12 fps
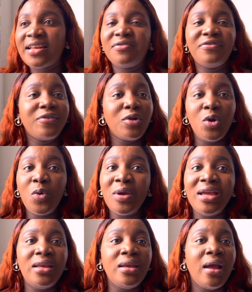the
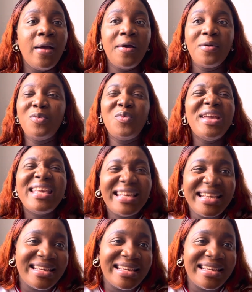following week